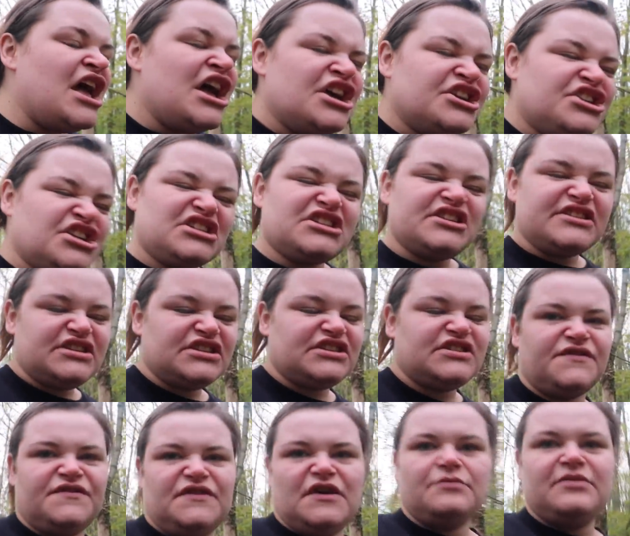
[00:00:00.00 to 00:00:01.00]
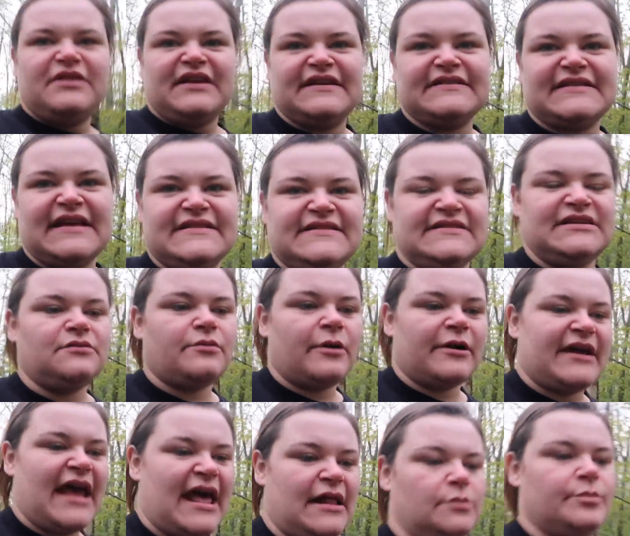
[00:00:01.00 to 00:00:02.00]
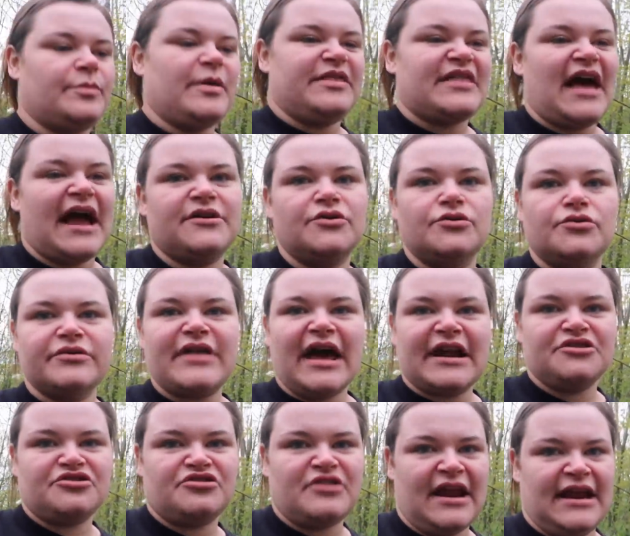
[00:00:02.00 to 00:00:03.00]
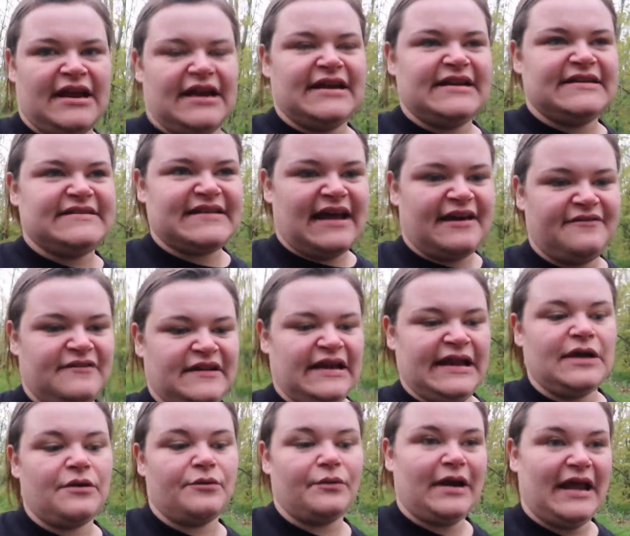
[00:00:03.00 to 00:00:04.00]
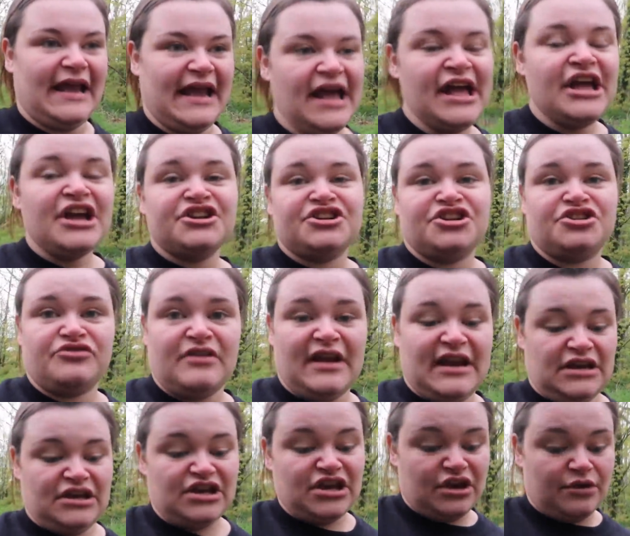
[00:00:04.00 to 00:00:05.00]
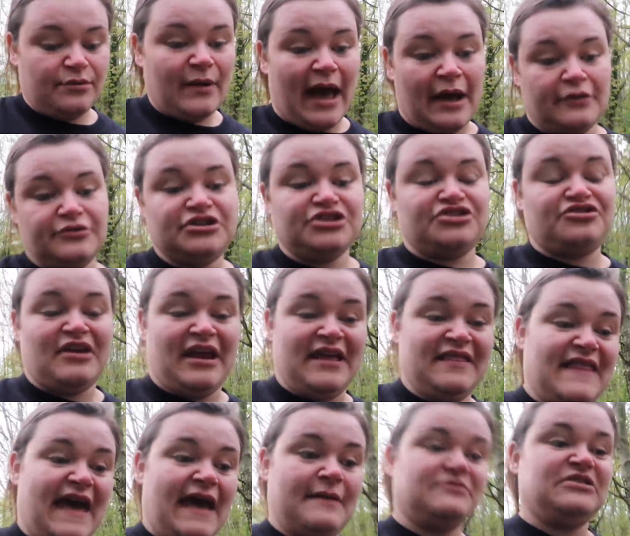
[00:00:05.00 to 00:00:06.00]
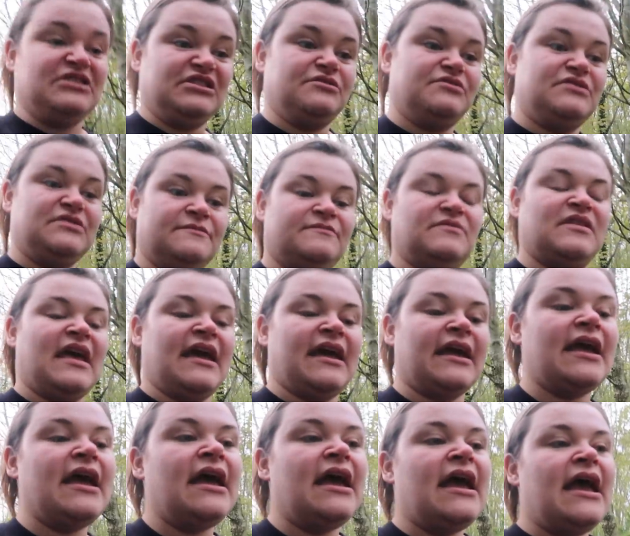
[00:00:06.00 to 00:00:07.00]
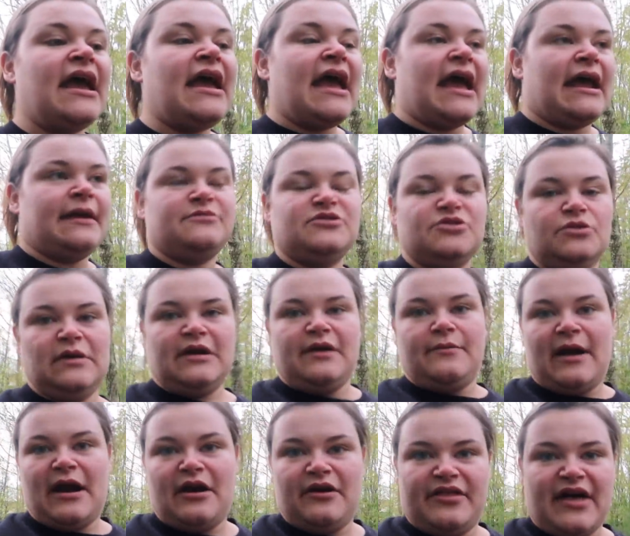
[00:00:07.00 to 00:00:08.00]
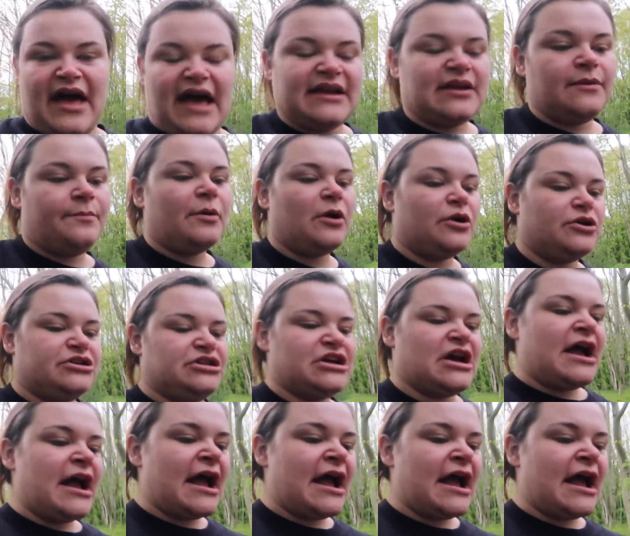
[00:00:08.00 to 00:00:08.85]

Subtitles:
Just because there's a few things I still want help with. I know that training is definitely only to train you how to train them to do something, and I'm totally aware of that, but